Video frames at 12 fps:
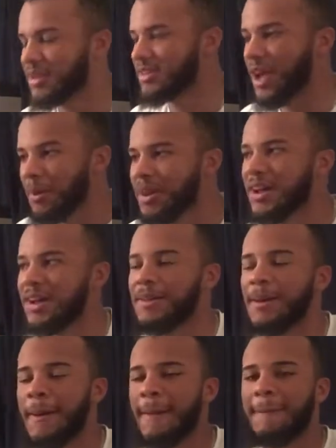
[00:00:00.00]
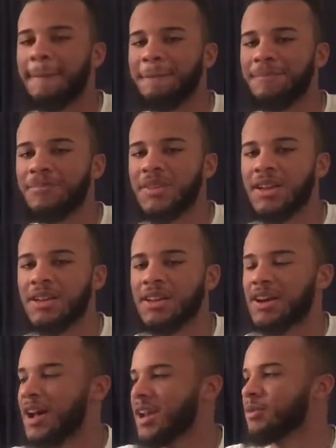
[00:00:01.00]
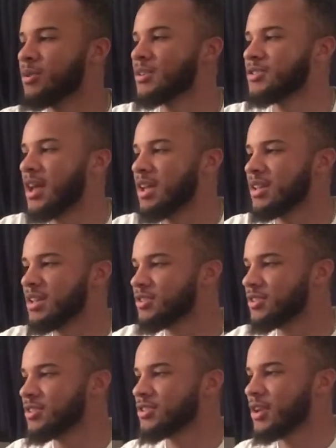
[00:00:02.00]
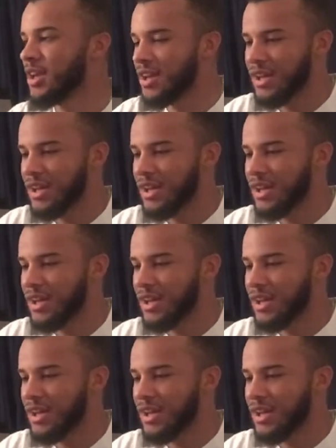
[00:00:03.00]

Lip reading: Tell me not. Kanye West Yeezus.